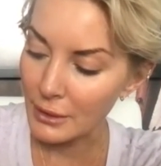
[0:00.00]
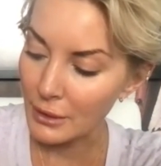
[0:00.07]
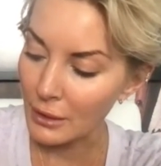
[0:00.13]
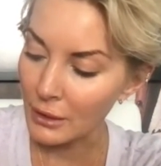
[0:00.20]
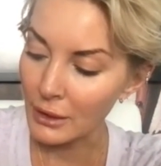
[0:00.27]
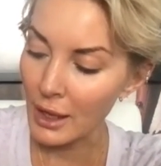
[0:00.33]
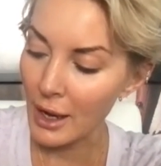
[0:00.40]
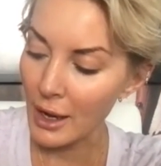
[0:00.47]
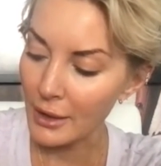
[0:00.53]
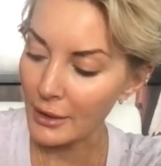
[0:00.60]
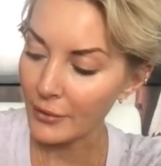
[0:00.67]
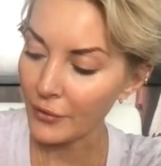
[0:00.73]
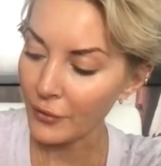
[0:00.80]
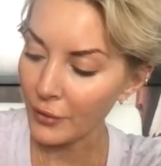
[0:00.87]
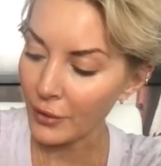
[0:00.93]
a lot
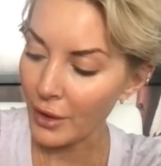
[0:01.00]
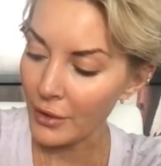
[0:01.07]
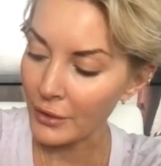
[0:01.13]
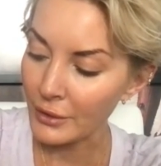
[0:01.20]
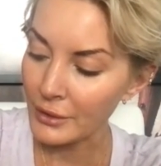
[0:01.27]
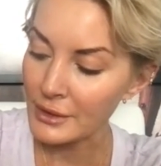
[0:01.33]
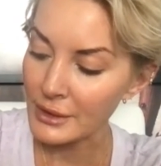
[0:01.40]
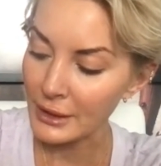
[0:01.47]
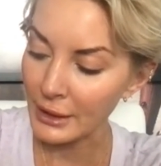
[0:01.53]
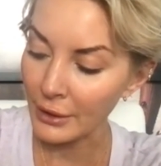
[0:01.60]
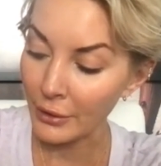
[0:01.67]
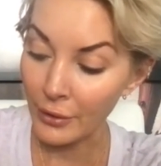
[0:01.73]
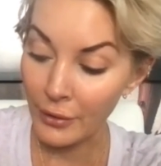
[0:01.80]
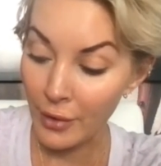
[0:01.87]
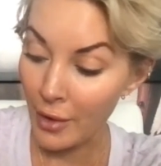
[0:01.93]
for others to
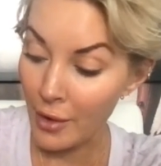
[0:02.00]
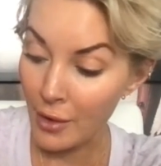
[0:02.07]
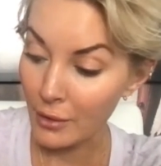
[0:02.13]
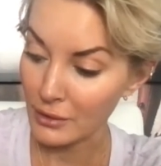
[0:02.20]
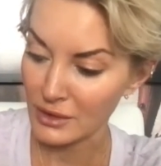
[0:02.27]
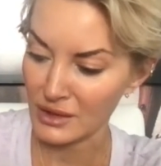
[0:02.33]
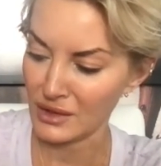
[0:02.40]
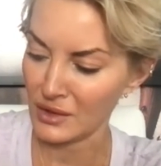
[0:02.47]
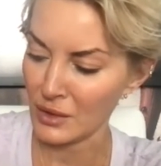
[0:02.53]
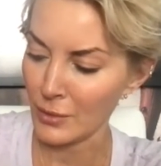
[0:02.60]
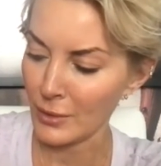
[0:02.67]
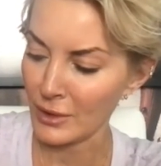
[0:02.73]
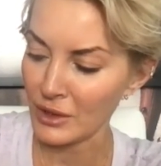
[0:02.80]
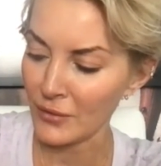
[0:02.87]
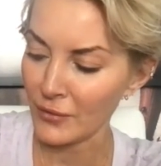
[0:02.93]
hear in that. So
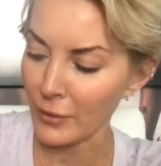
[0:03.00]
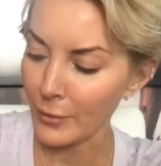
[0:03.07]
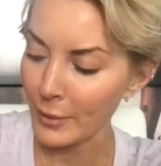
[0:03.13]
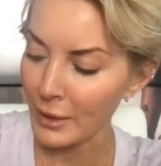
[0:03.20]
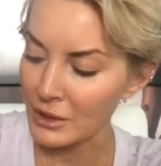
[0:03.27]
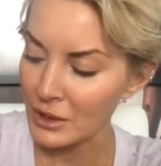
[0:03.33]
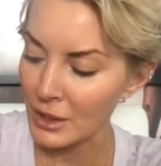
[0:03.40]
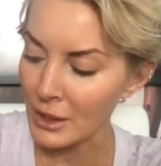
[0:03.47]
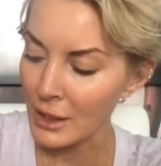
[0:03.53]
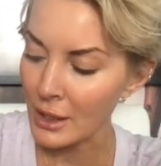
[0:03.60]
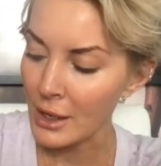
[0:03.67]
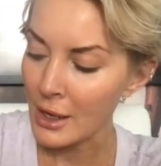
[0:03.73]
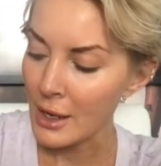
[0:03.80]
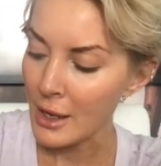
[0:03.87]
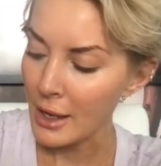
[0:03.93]
much information,
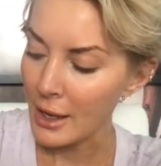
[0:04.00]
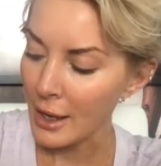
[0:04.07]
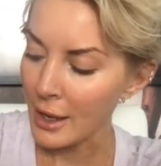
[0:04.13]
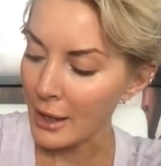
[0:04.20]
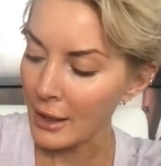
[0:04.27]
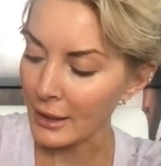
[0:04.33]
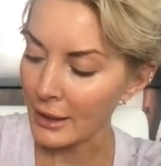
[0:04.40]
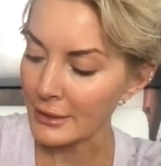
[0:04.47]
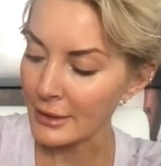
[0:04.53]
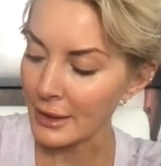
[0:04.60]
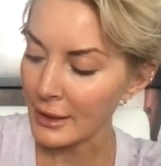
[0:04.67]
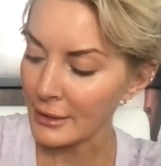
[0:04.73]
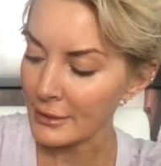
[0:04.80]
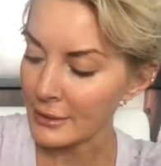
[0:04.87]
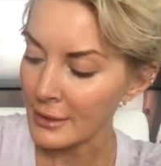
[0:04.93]
and it
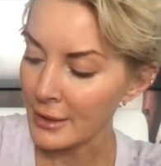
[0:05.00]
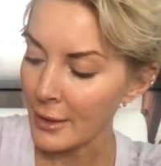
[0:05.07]
takes